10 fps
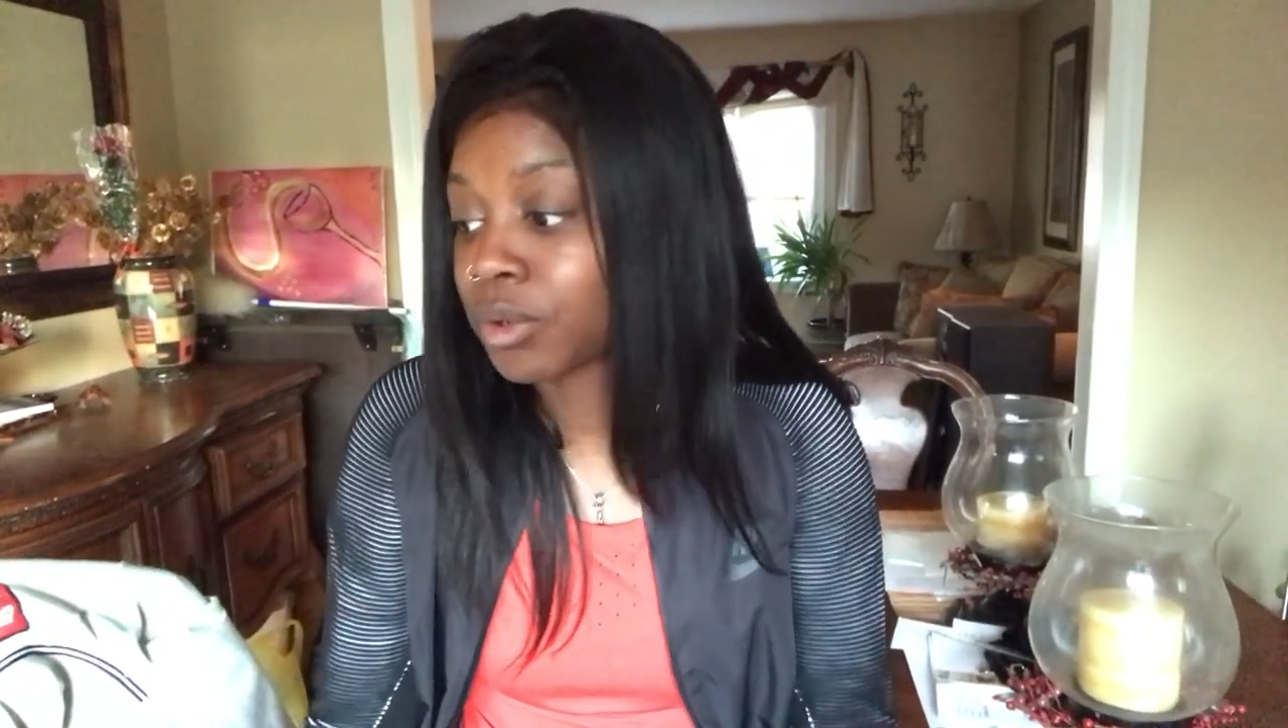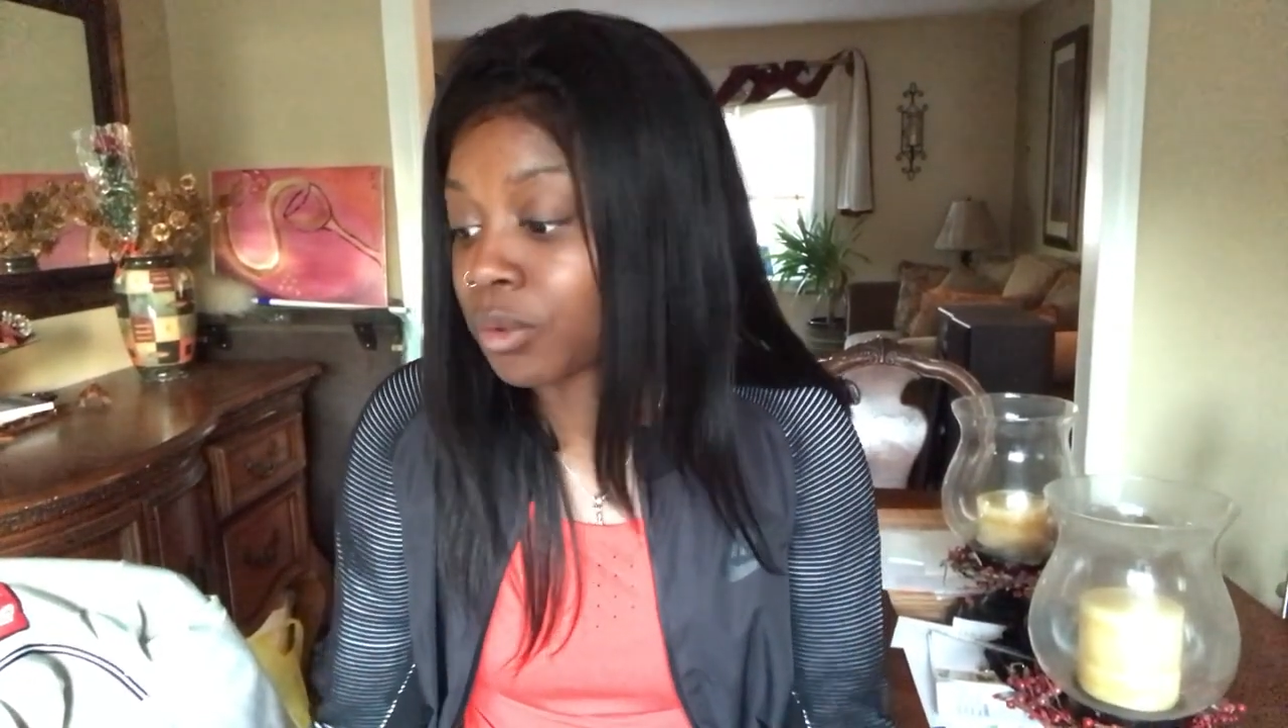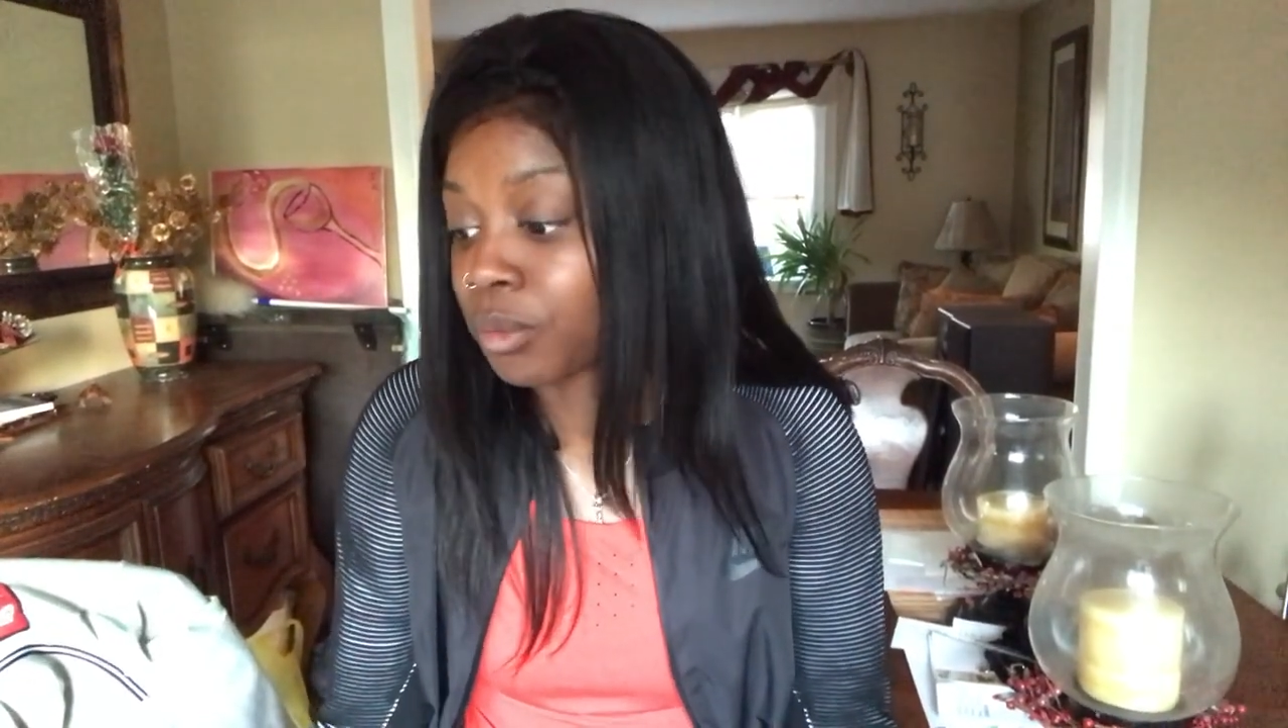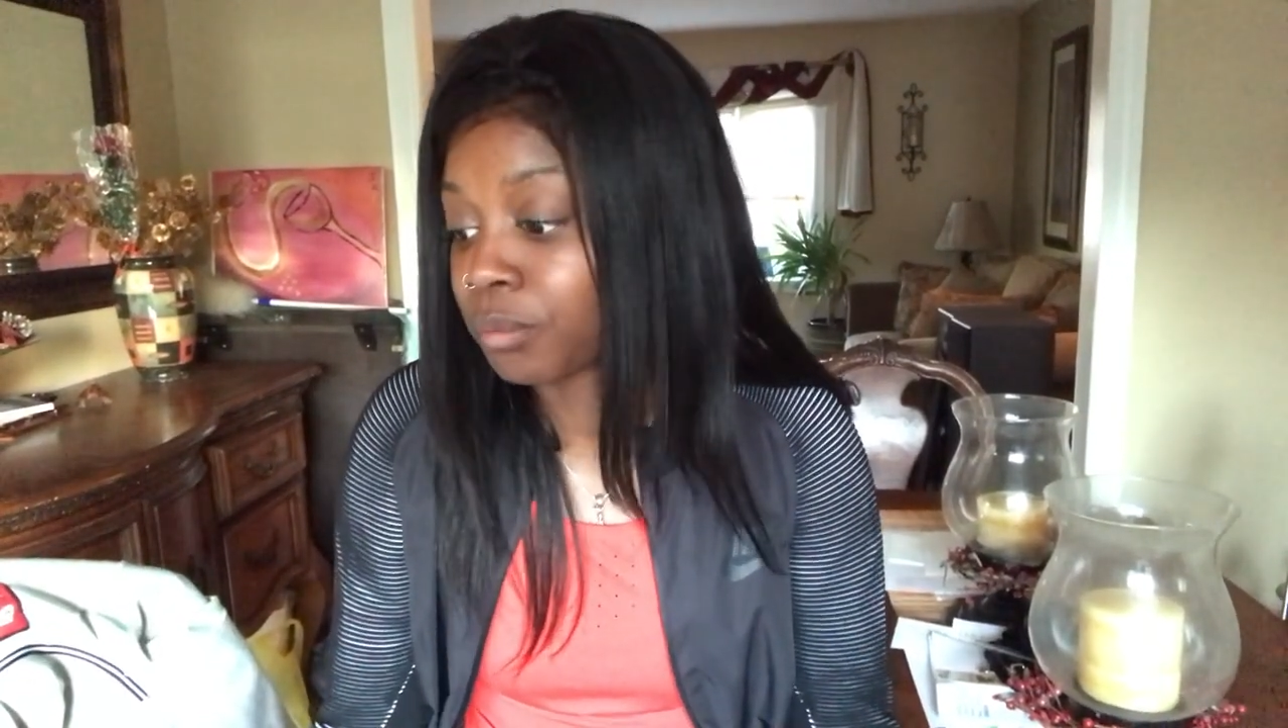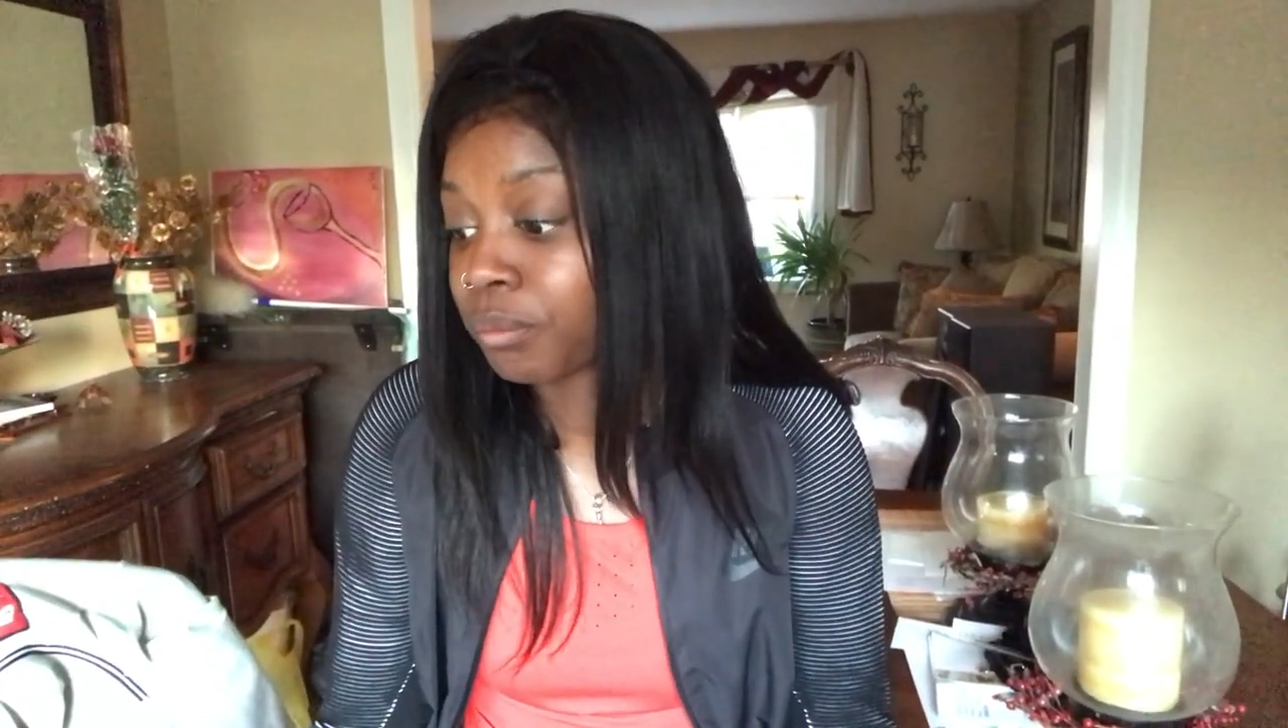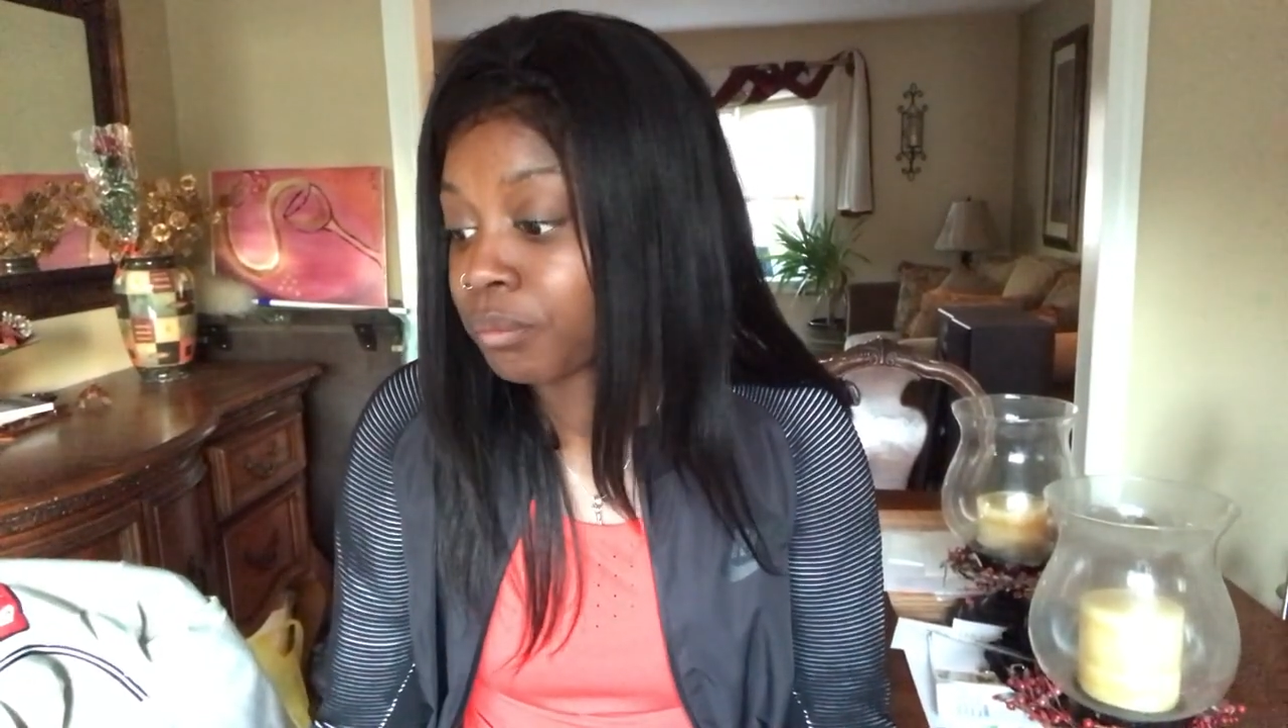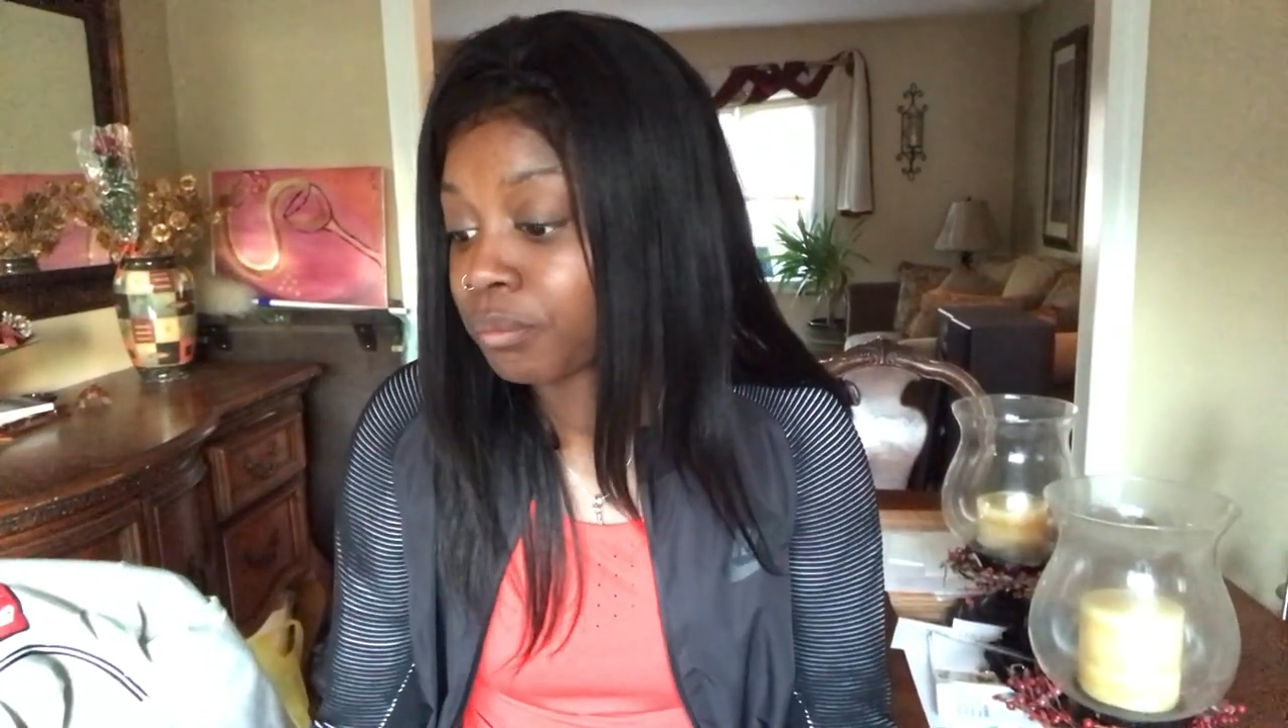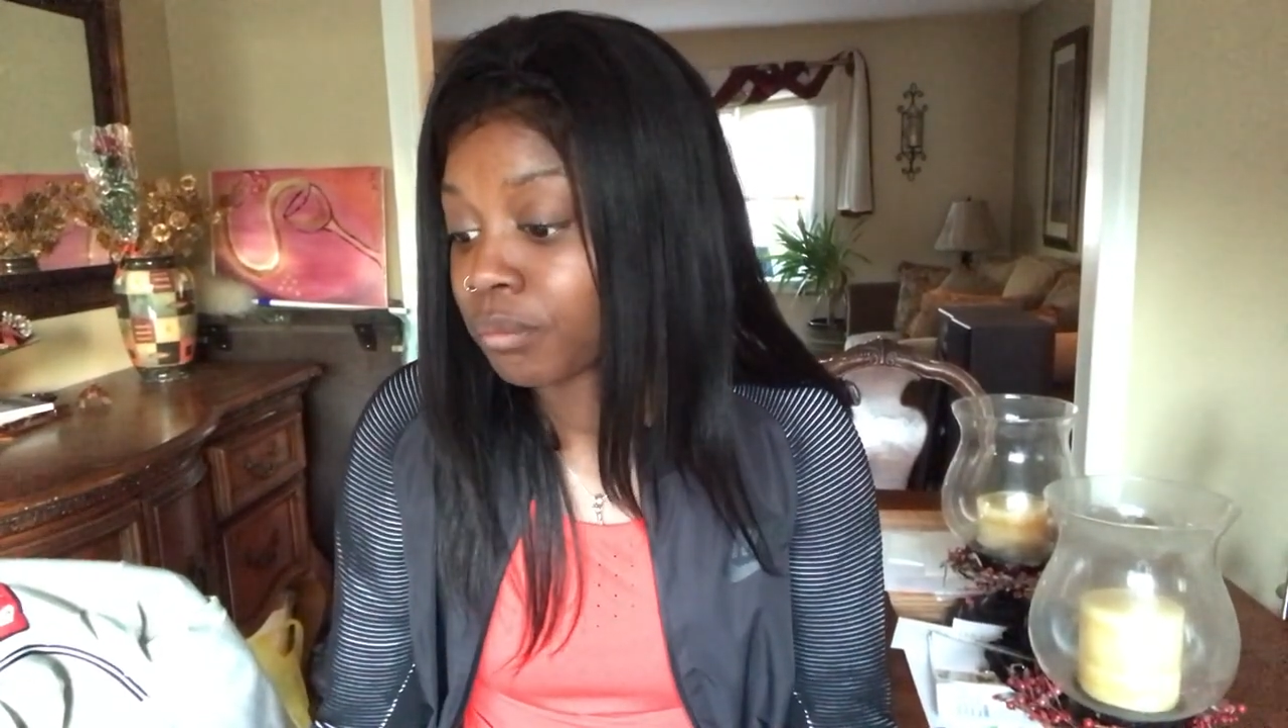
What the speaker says: home.